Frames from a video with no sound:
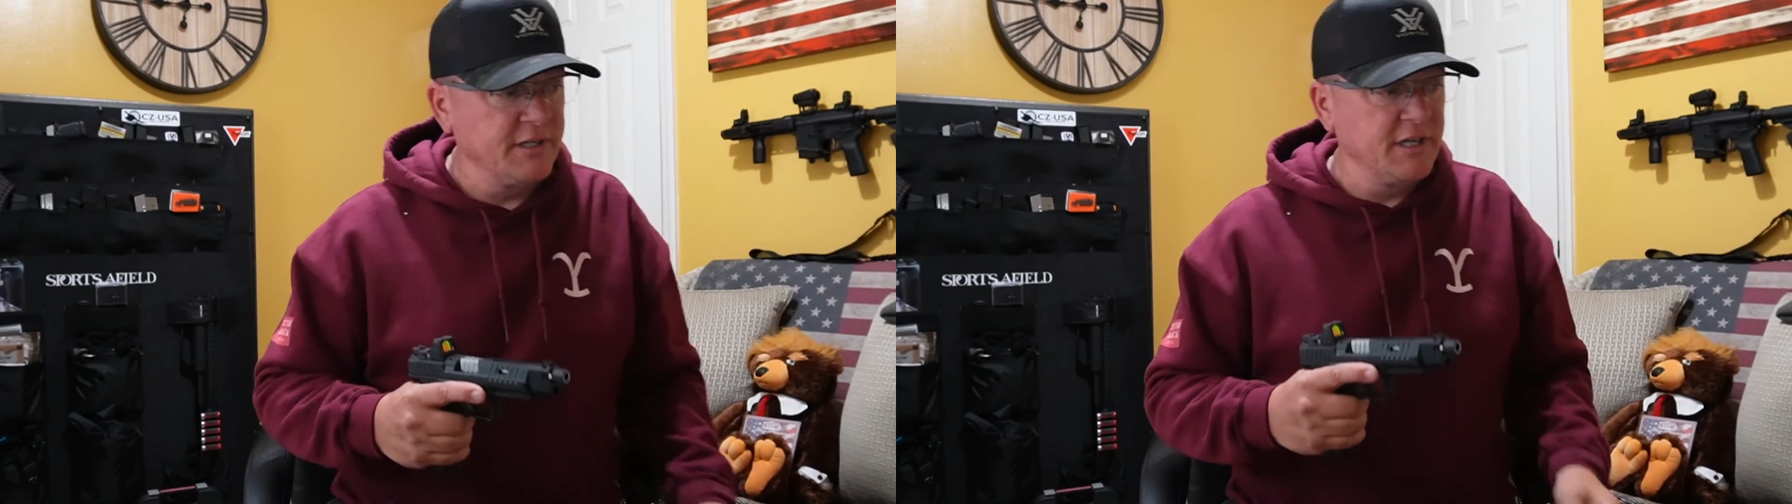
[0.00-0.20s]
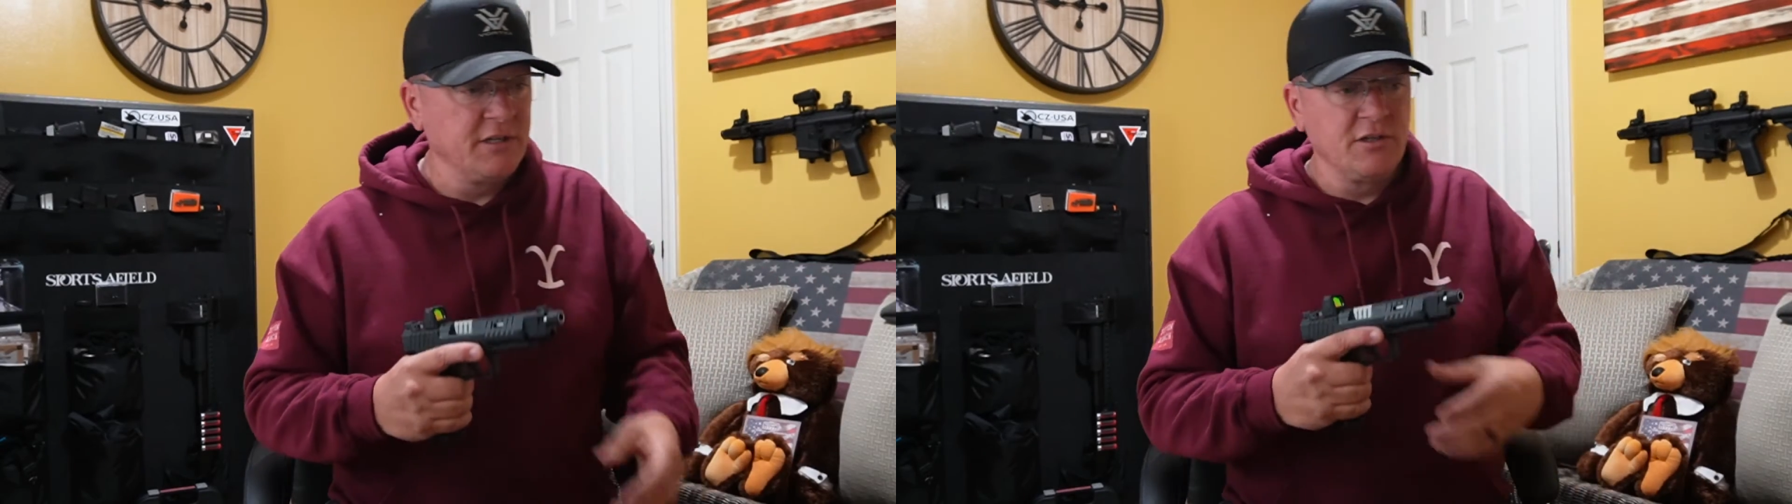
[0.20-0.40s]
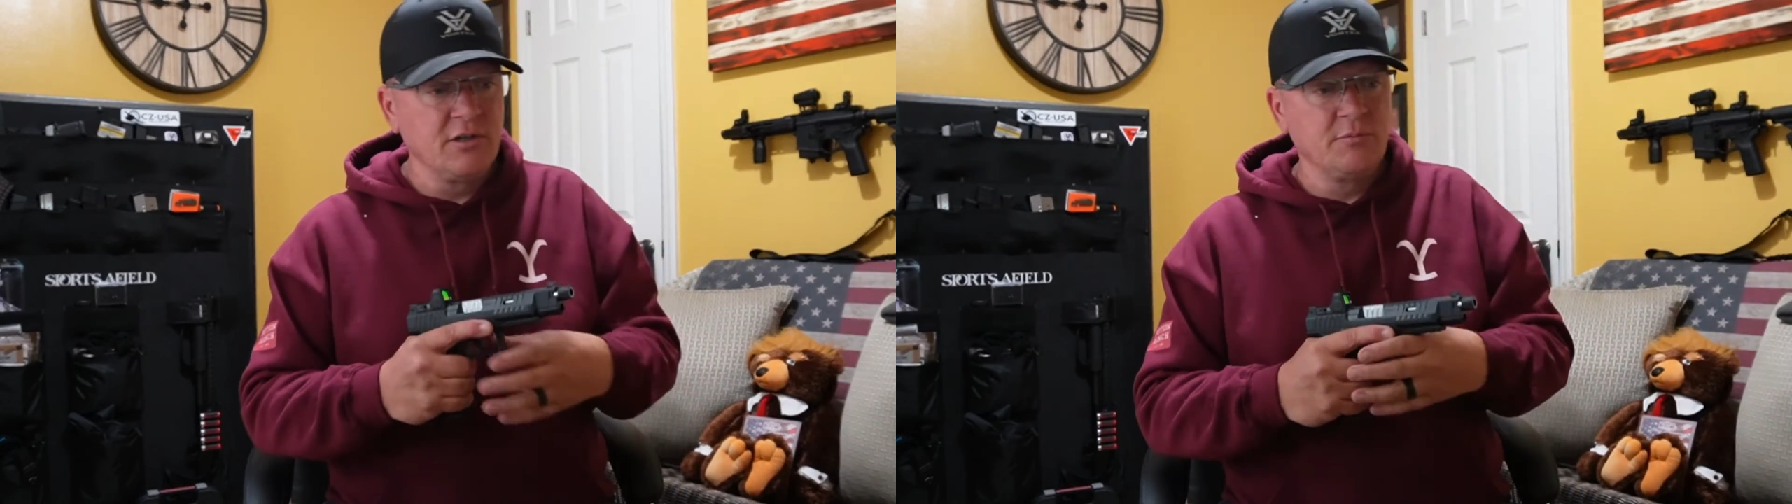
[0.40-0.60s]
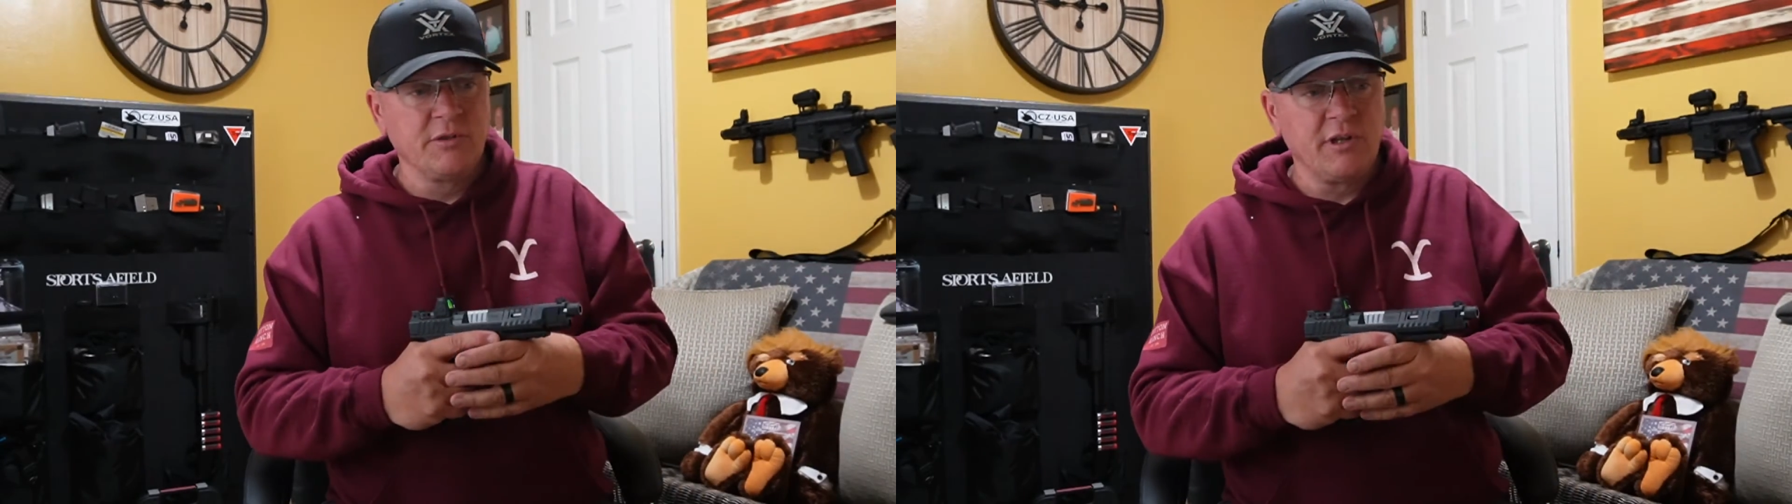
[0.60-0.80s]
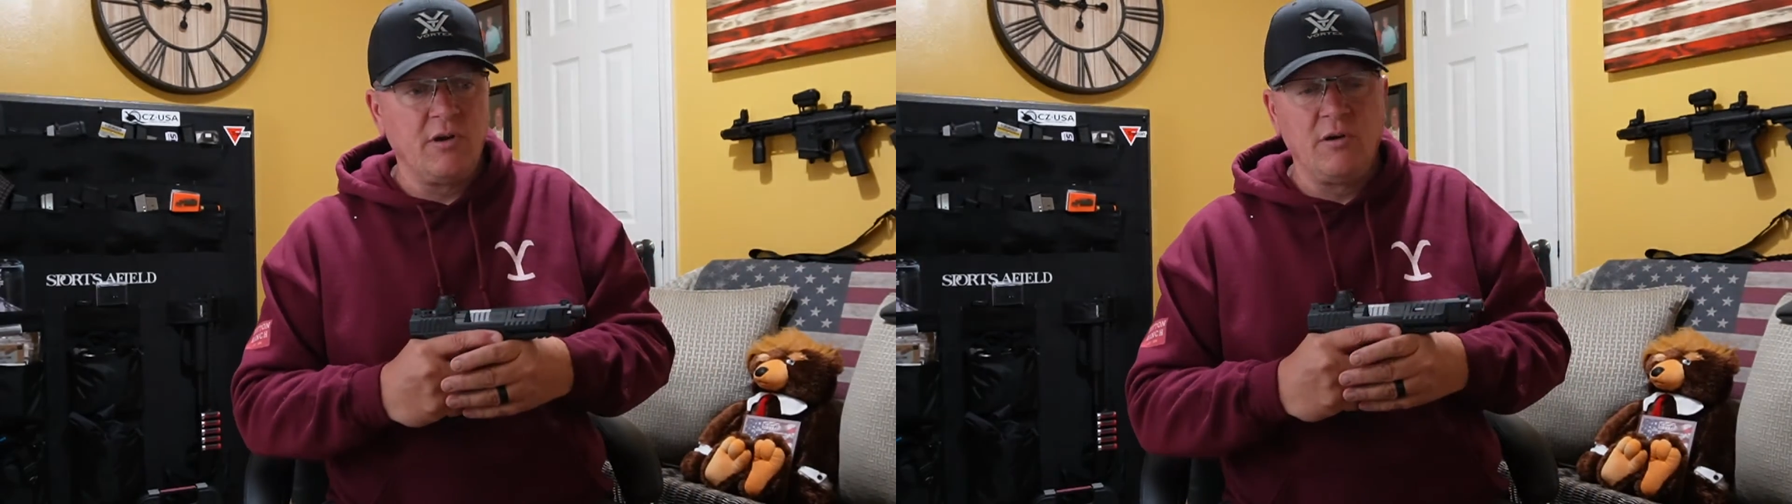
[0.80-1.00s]
It didn't come
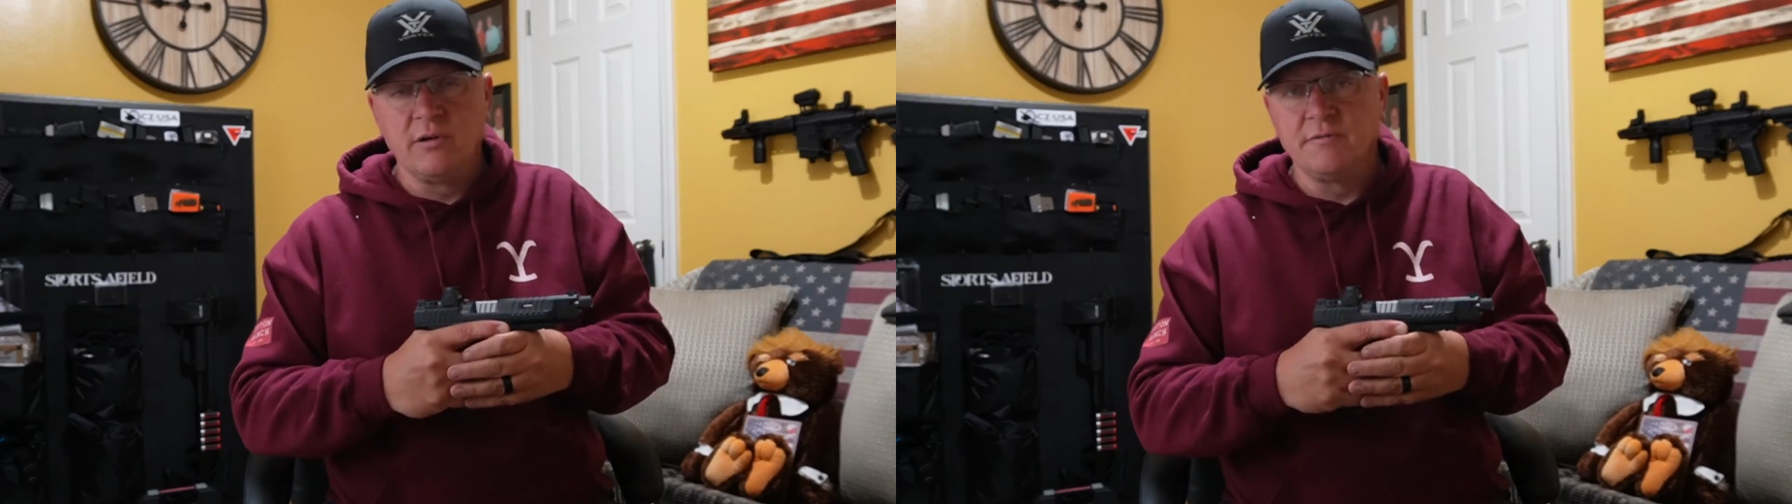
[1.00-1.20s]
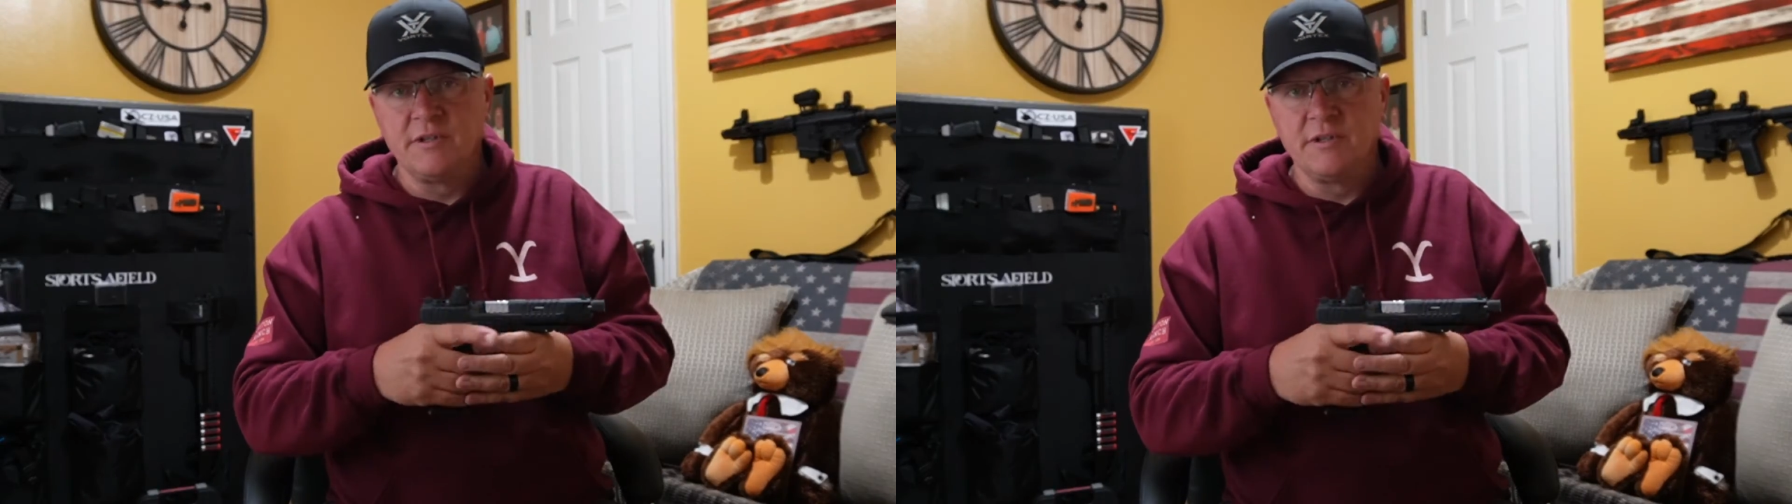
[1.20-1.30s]
with all of